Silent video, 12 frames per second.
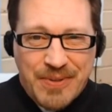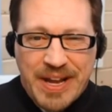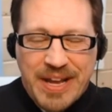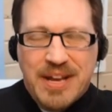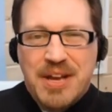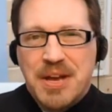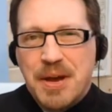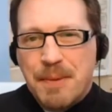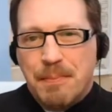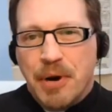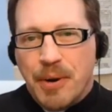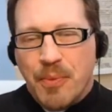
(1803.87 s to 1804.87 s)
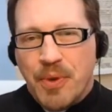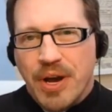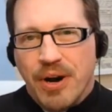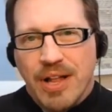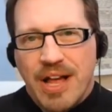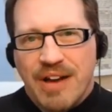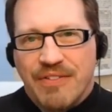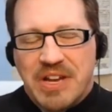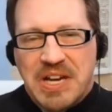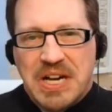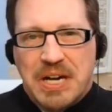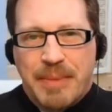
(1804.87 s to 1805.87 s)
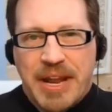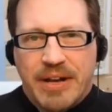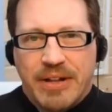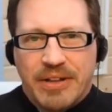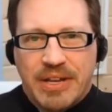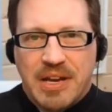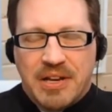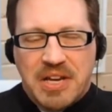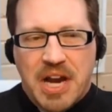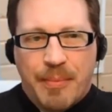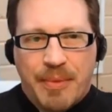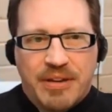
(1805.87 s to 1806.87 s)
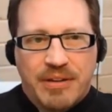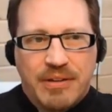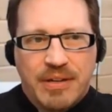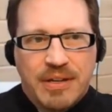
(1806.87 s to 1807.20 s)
way, but we all have a commonality, a common